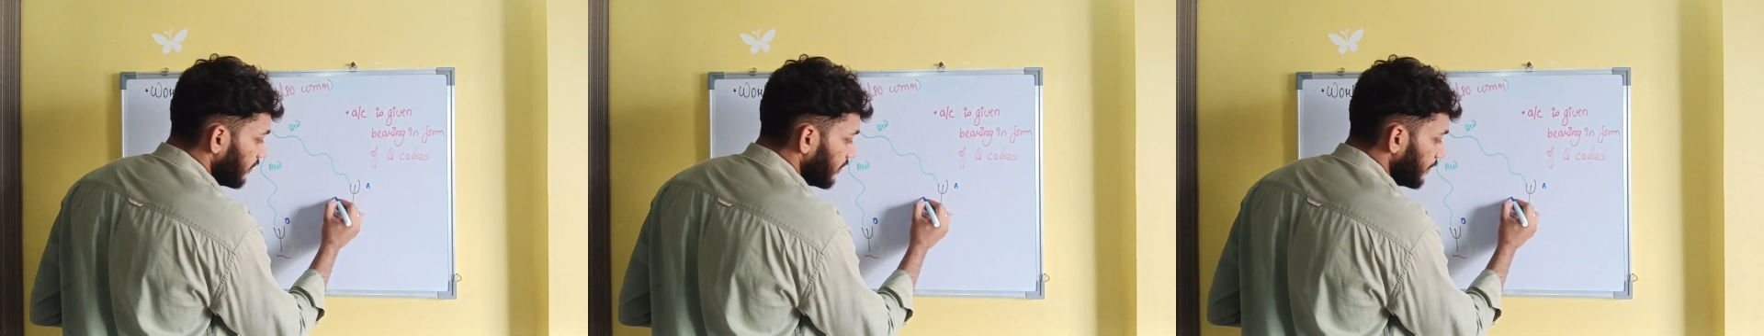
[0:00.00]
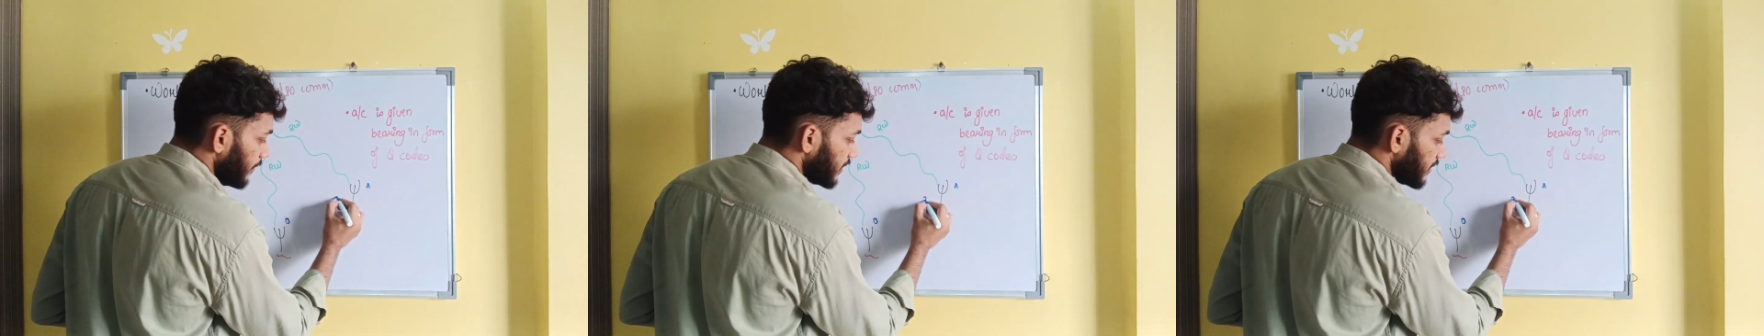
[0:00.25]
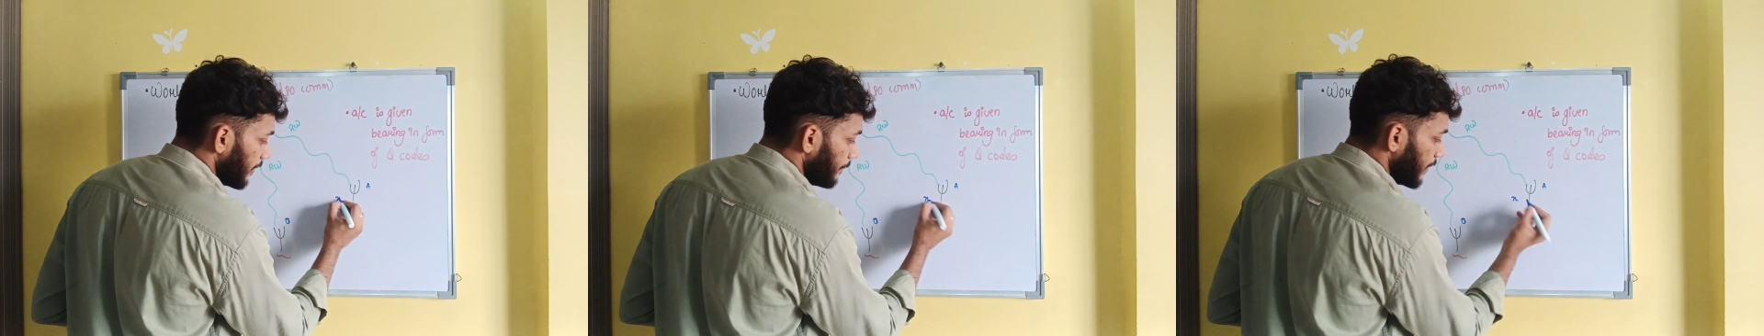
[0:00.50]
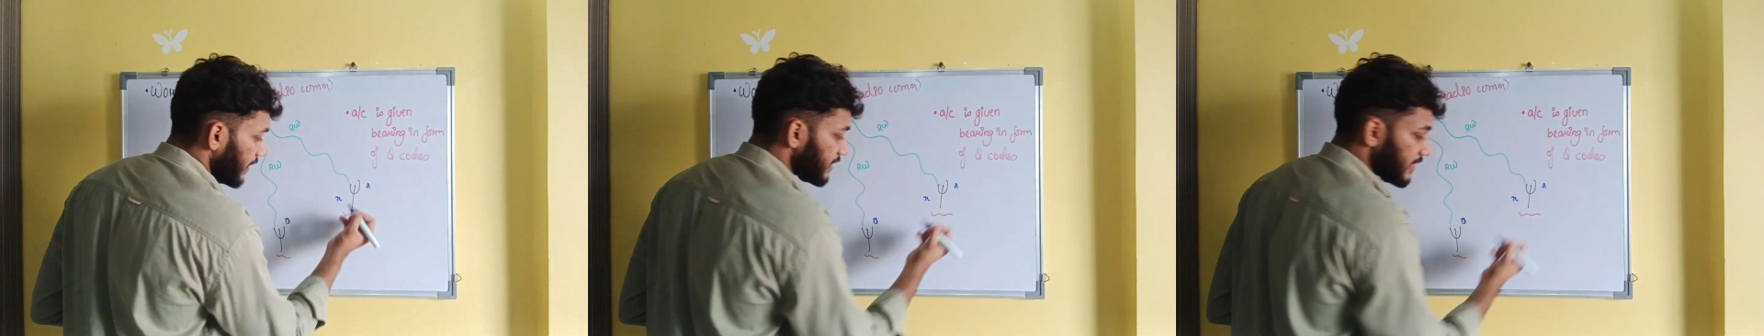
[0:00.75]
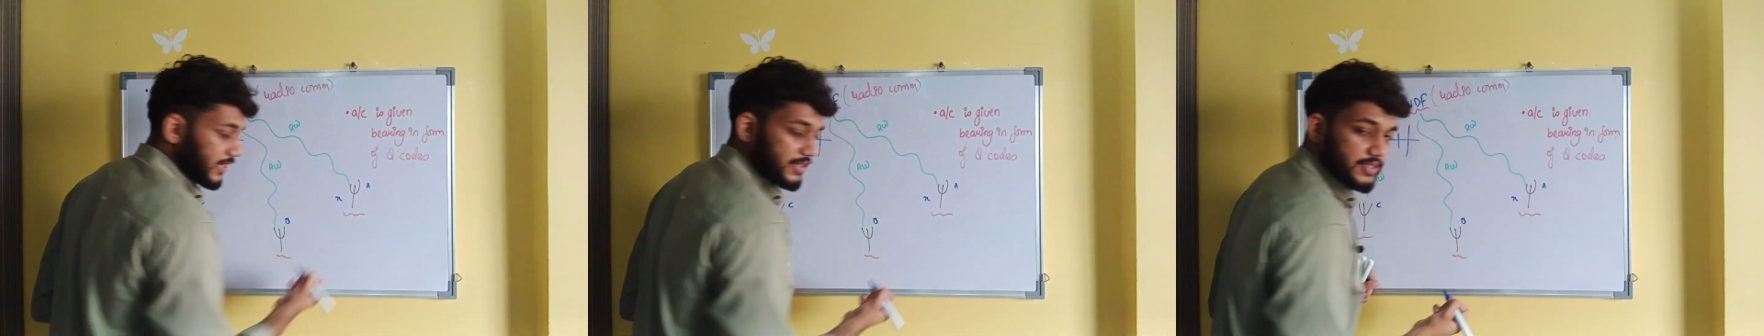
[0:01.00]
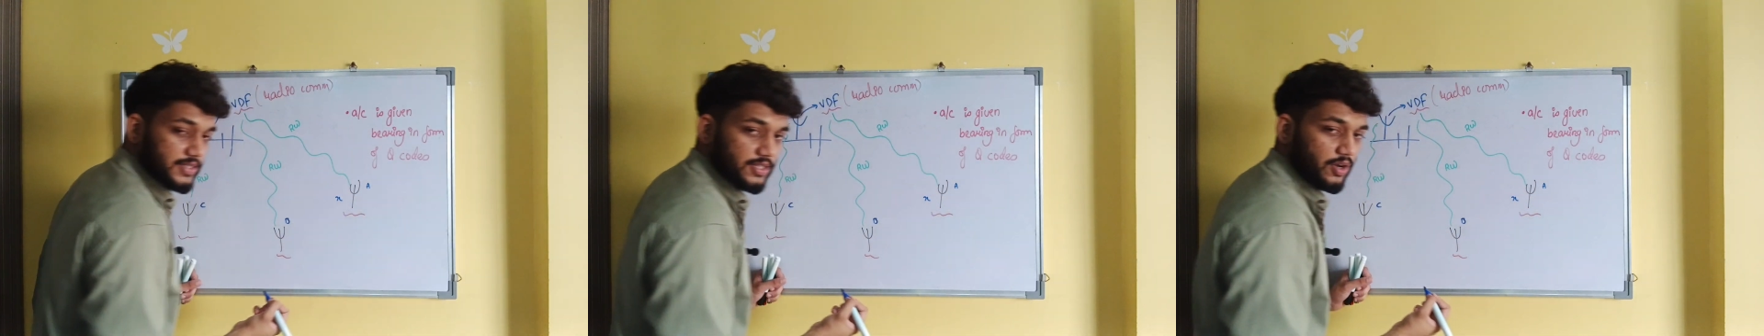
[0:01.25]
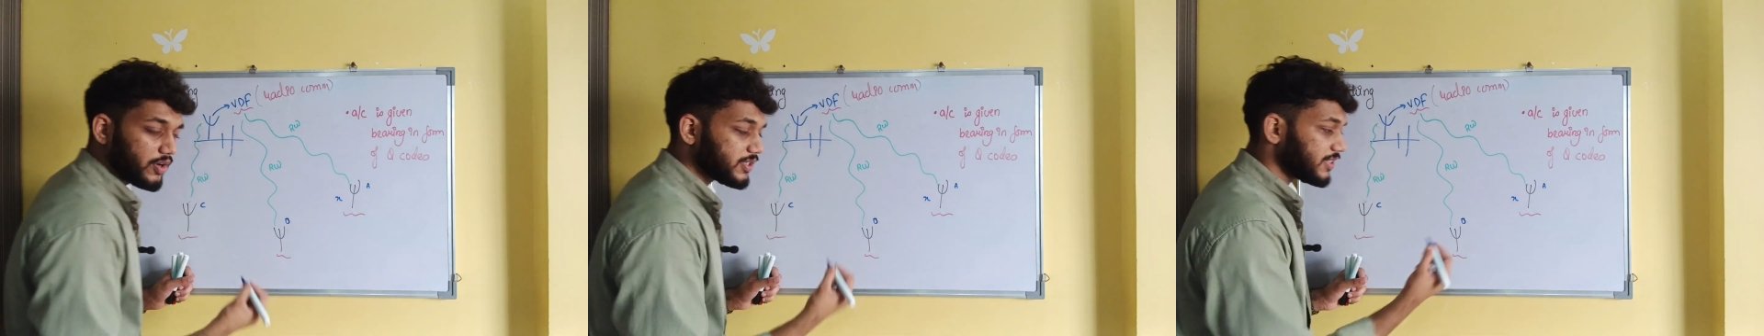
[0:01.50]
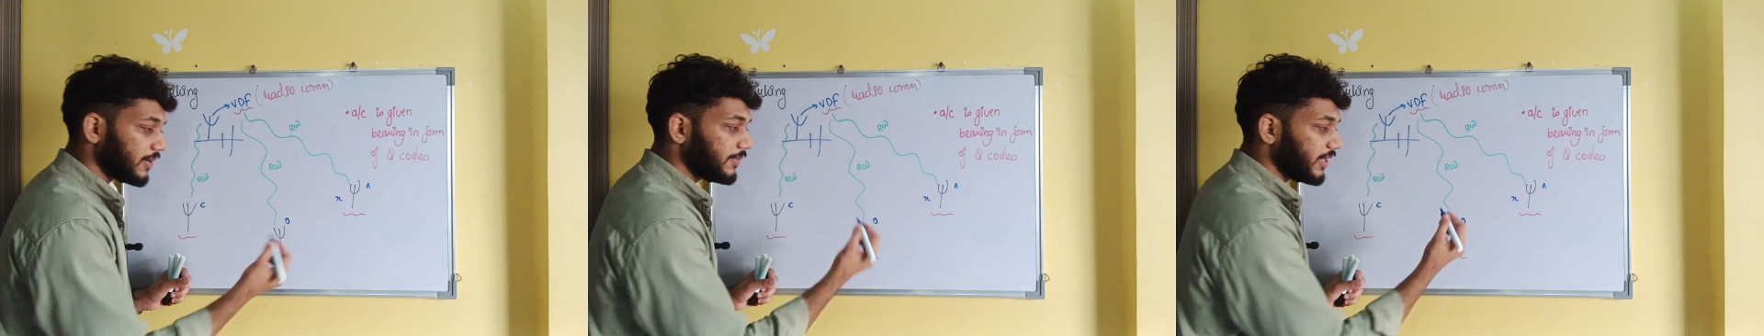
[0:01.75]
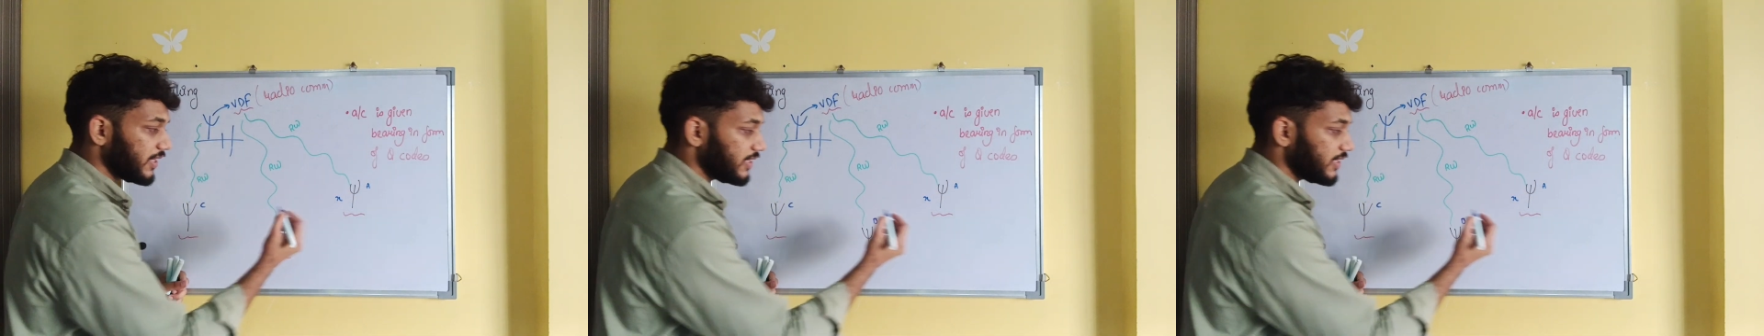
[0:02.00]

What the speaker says: will be some place x or some